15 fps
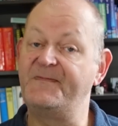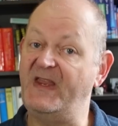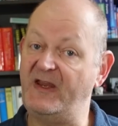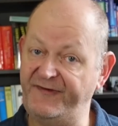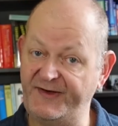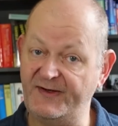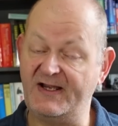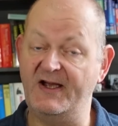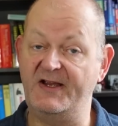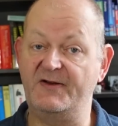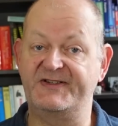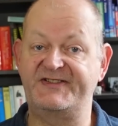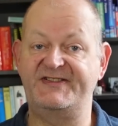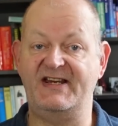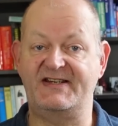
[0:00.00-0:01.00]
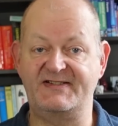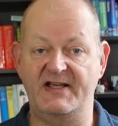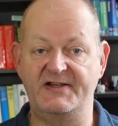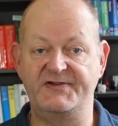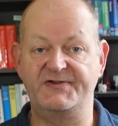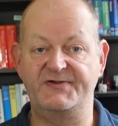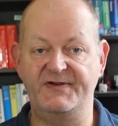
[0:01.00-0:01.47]
If you get your
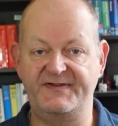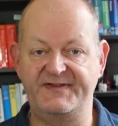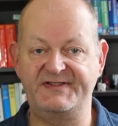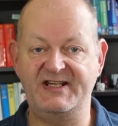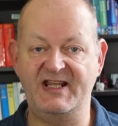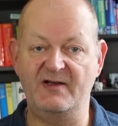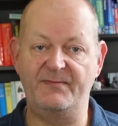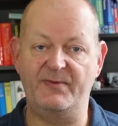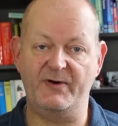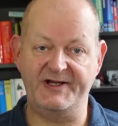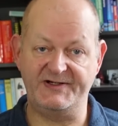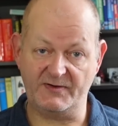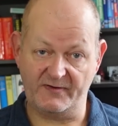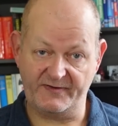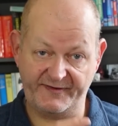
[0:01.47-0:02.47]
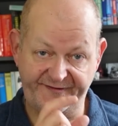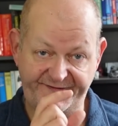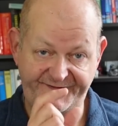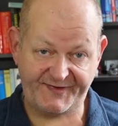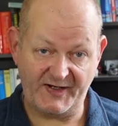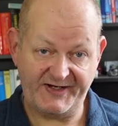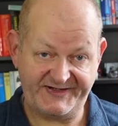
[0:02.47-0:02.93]
600th tier point on the
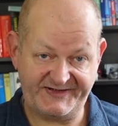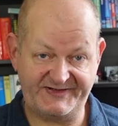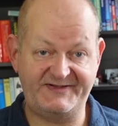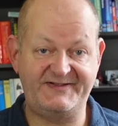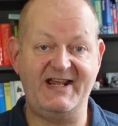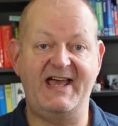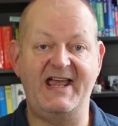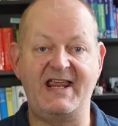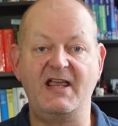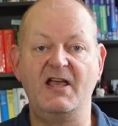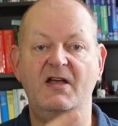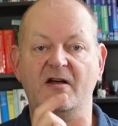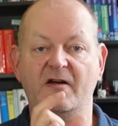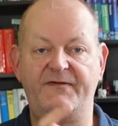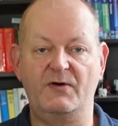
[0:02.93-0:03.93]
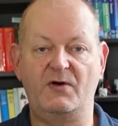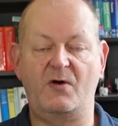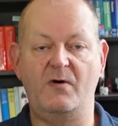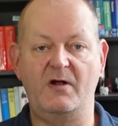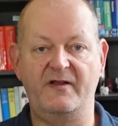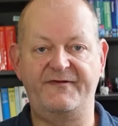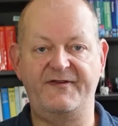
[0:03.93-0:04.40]
first day of your
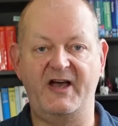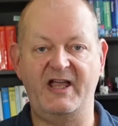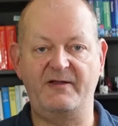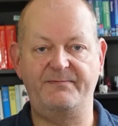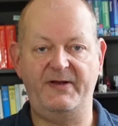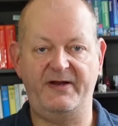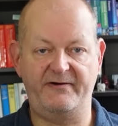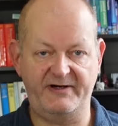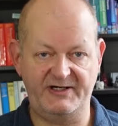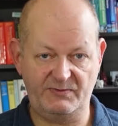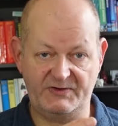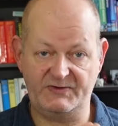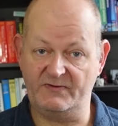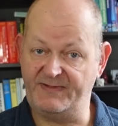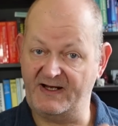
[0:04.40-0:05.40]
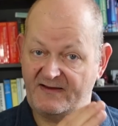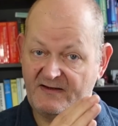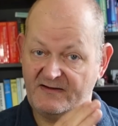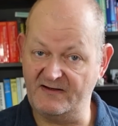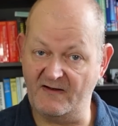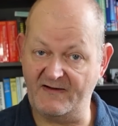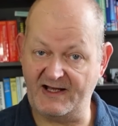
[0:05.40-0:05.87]
qualifying period, which would be the
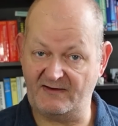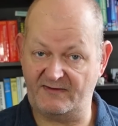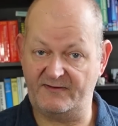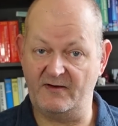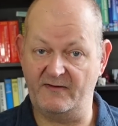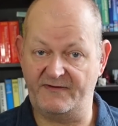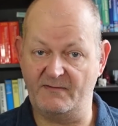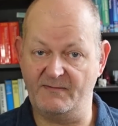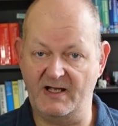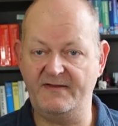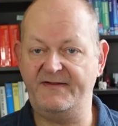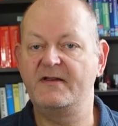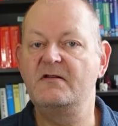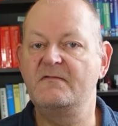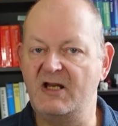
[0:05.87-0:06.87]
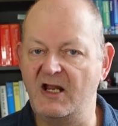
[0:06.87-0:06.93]
9th of the month,